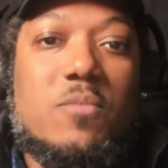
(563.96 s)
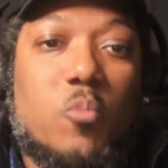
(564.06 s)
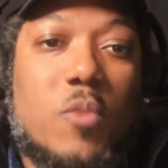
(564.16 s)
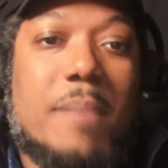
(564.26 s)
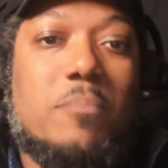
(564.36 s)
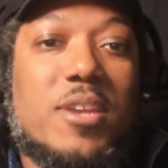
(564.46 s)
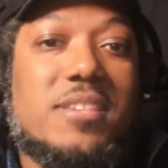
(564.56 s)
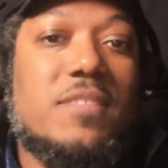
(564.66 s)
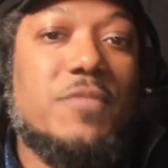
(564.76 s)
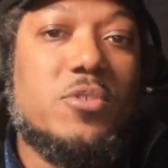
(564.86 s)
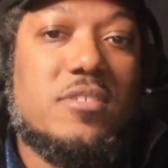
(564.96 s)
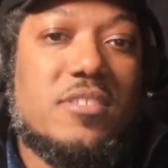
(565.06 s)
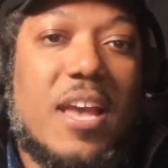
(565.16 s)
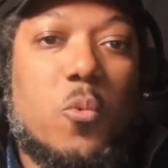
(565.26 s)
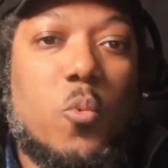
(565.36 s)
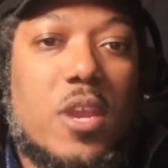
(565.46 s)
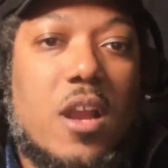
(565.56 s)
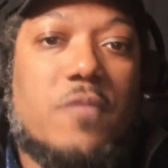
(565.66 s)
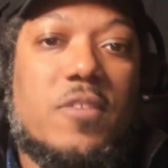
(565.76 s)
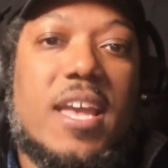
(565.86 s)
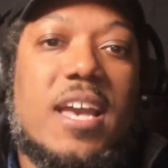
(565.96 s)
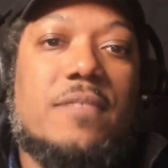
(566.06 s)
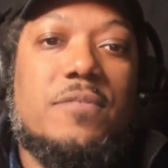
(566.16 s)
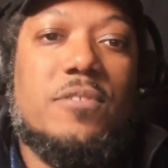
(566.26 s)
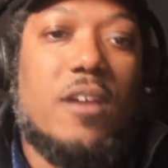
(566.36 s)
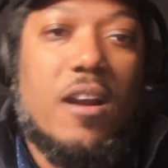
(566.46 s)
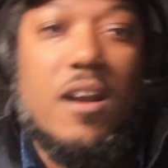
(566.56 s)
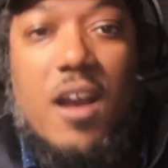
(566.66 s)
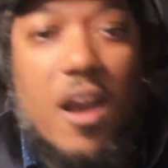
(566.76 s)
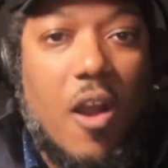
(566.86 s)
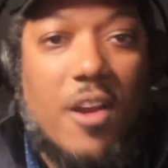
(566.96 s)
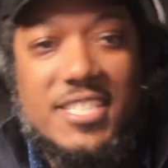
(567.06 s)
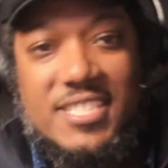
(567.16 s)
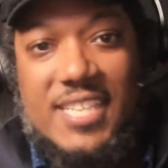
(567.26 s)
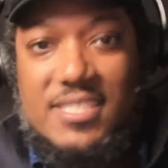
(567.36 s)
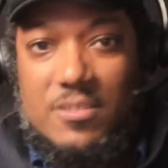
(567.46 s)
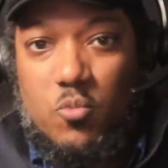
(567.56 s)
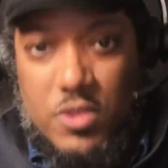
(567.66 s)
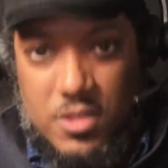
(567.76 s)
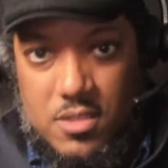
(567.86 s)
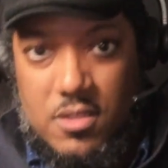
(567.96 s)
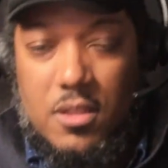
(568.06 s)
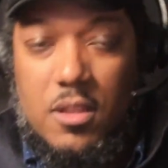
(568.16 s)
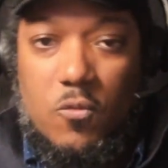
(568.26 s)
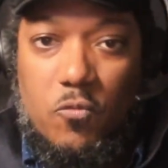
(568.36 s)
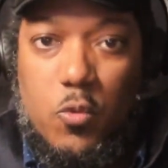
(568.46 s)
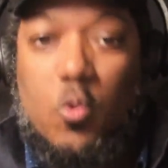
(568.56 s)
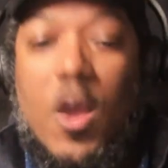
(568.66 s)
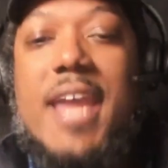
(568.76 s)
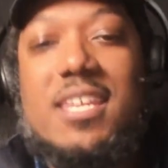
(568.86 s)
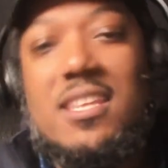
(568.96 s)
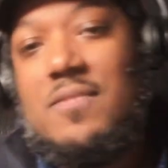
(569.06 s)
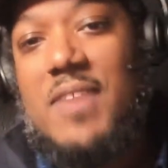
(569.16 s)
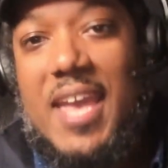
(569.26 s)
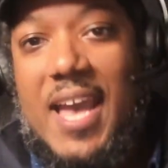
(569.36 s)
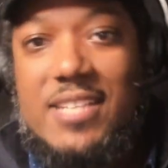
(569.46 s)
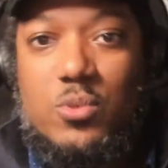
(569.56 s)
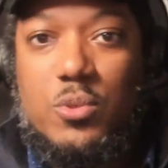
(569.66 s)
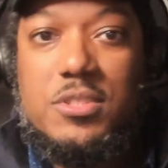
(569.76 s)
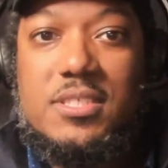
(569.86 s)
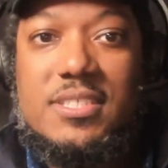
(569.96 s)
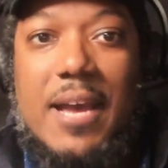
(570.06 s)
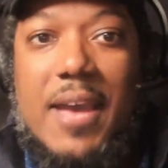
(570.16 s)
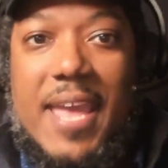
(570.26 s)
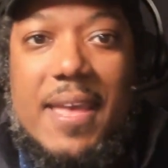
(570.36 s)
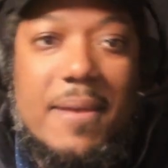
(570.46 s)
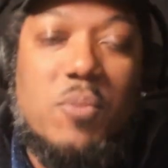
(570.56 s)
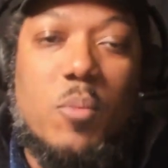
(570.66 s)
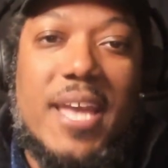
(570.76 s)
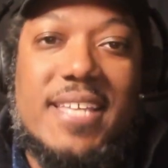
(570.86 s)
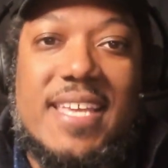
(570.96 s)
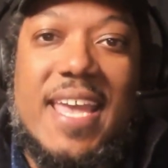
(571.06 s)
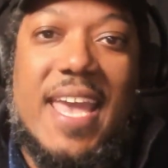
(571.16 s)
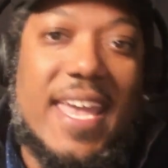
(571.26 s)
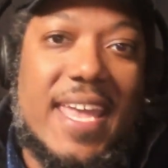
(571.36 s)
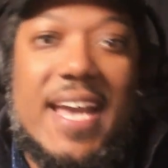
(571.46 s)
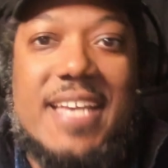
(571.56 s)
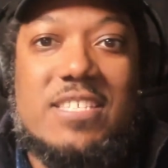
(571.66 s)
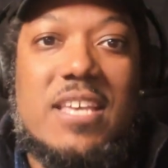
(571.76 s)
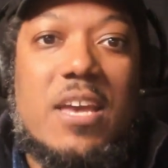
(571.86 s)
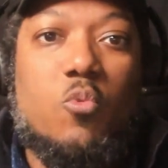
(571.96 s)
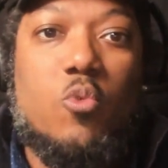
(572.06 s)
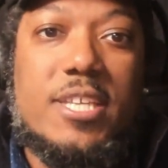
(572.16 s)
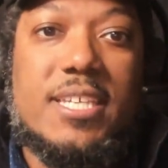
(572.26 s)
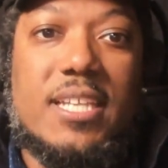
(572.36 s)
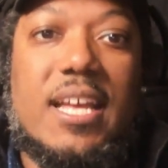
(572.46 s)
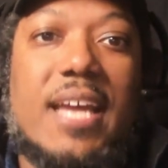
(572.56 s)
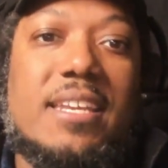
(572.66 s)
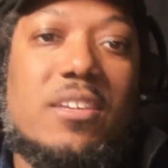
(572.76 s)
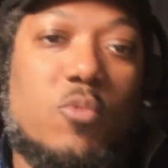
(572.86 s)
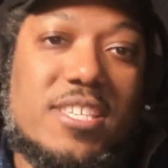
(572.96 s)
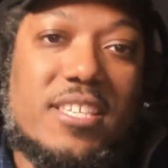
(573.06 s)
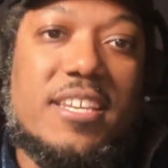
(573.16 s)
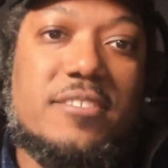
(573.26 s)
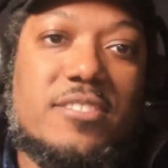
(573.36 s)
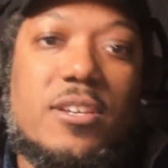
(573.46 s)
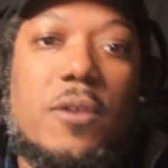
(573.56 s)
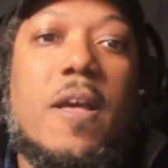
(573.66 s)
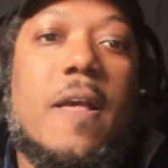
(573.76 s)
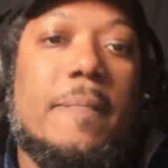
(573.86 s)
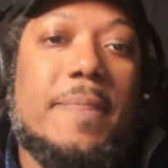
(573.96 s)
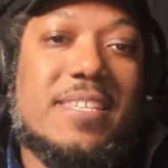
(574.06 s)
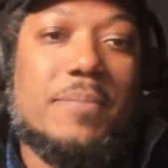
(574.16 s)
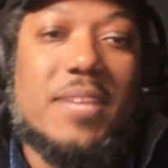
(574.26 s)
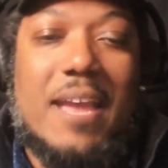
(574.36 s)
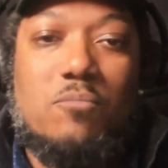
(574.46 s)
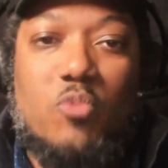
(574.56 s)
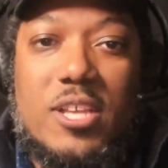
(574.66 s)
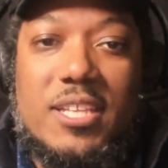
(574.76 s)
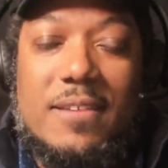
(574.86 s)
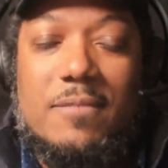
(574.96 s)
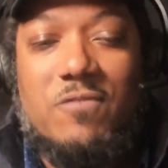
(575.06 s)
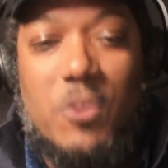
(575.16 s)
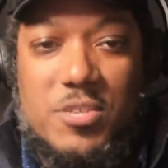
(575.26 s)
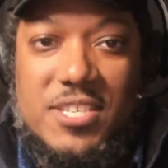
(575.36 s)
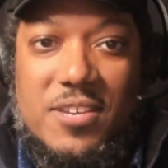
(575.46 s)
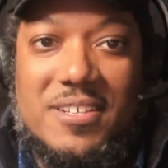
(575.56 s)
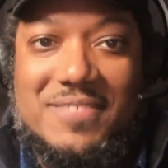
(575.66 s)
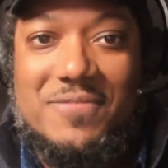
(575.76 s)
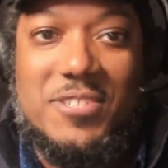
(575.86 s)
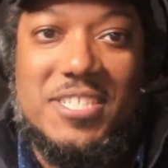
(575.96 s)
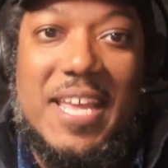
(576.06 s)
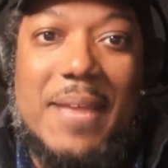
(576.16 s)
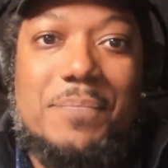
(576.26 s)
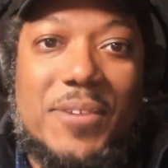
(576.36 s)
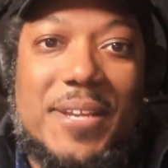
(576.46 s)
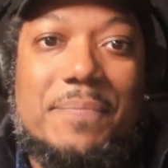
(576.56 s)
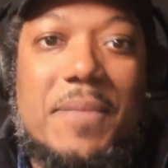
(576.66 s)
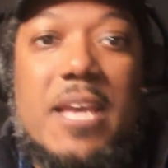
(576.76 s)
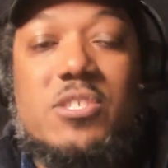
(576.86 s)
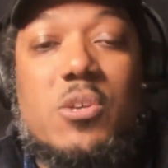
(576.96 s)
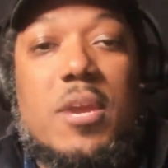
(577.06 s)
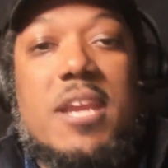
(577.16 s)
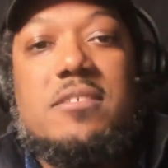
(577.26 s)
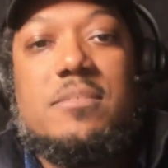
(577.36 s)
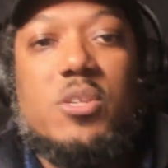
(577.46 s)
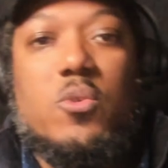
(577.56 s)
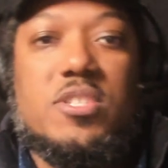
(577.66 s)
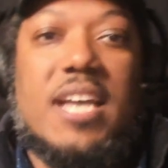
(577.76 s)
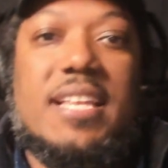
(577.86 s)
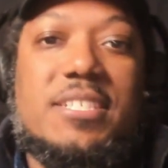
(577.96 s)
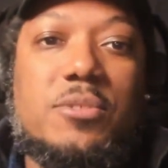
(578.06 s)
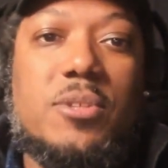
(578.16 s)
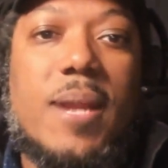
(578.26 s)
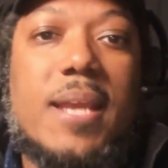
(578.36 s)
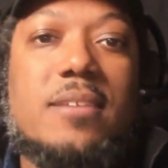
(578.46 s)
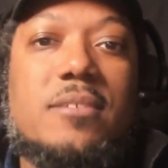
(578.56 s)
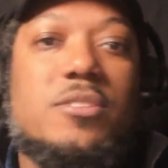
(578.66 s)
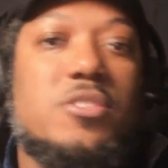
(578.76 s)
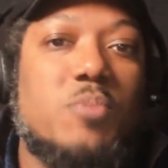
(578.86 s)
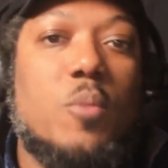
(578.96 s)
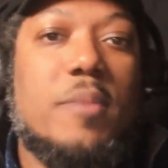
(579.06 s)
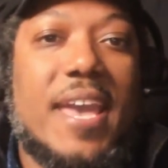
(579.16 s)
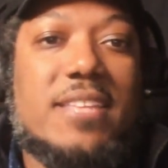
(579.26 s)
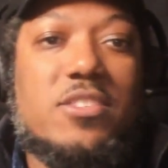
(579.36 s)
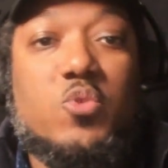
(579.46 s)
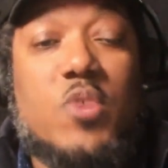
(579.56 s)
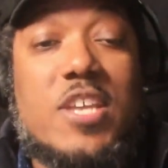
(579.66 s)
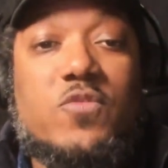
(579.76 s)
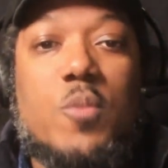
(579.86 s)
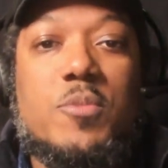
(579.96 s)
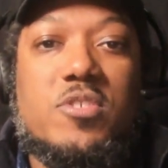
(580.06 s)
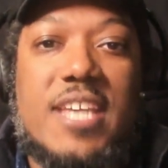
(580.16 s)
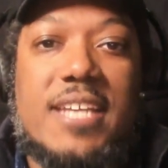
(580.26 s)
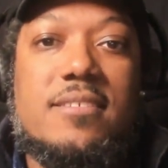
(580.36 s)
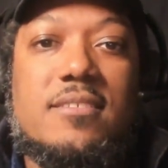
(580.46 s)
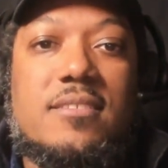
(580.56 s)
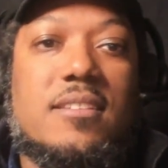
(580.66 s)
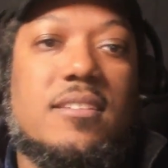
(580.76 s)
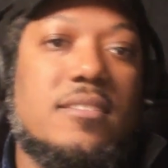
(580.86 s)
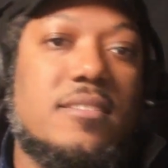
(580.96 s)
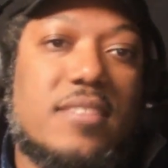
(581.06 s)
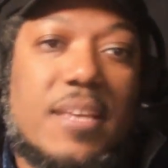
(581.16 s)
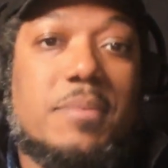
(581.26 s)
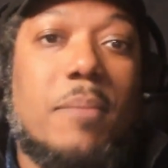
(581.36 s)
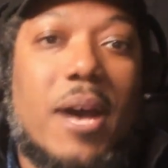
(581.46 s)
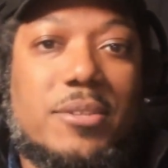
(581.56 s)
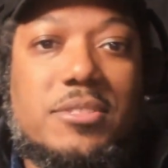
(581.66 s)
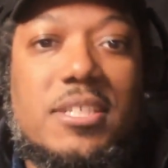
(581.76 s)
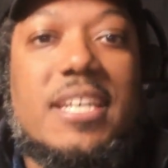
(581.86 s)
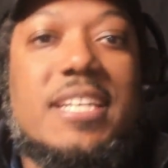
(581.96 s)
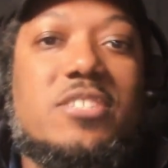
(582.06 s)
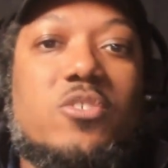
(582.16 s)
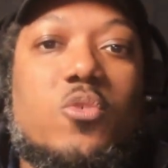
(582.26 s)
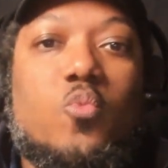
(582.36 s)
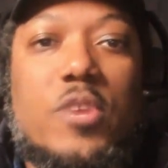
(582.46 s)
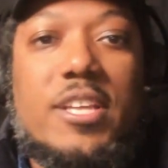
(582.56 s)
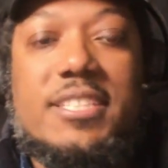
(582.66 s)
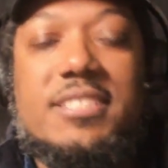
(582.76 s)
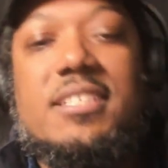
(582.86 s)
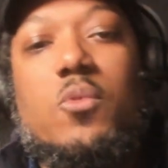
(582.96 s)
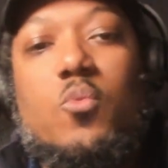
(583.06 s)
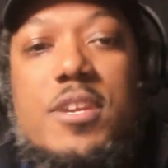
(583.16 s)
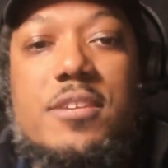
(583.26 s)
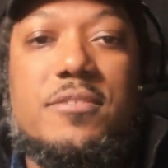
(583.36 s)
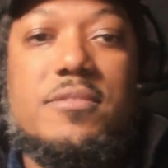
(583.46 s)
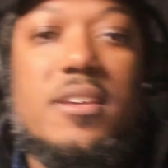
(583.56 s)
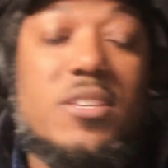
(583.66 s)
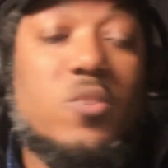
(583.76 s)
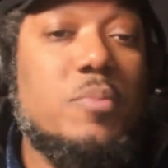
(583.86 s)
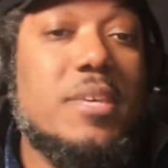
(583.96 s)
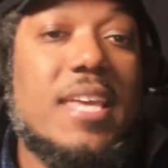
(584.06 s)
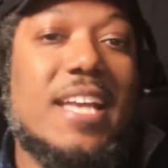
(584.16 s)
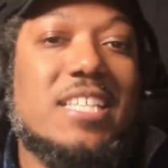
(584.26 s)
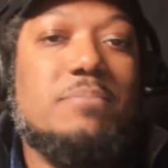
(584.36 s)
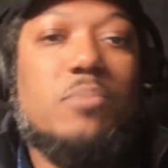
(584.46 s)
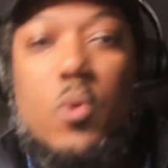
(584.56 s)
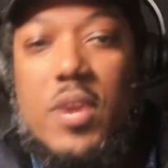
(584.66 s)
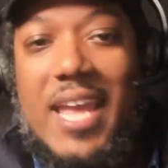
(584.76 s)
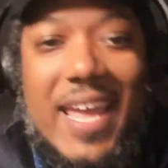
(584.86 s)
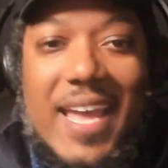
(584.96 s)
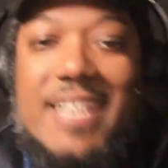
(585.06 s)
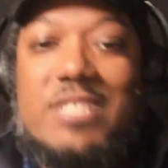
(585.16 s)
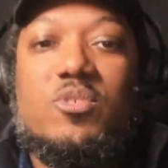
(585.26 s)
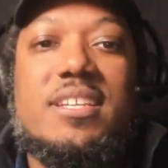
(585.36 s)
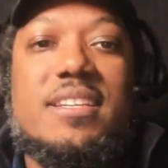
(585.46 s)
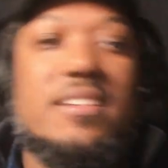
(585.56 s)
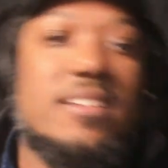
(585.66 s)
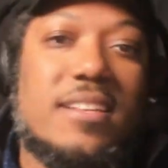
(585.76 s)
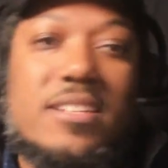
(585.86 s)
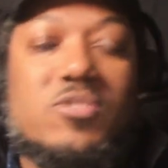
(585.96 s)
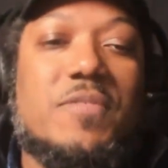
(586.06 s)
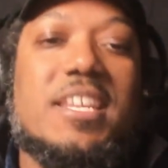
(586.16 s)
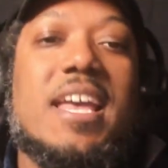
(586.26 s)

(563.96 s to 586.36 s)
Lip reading: embracing the future design, we offer AI for architects with a variety of AI tools. Now, Chrome AI has really done a lot in the recent years, so this is something I'm really focusing on for today. Right? So here's some of the course highlights. You'll learn how to use Chrome AI to transform your sketches to concept models into realistic renders. You'll be exploring AI-driven